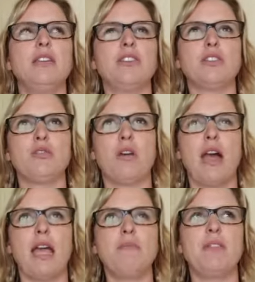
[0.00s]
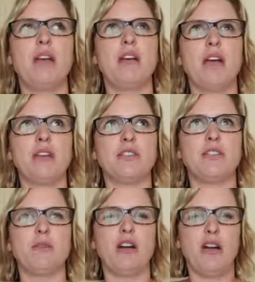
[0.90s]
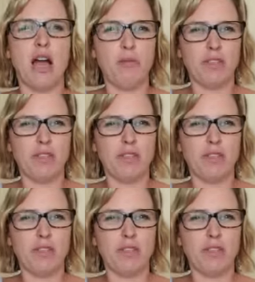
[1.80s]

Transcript: describe their customer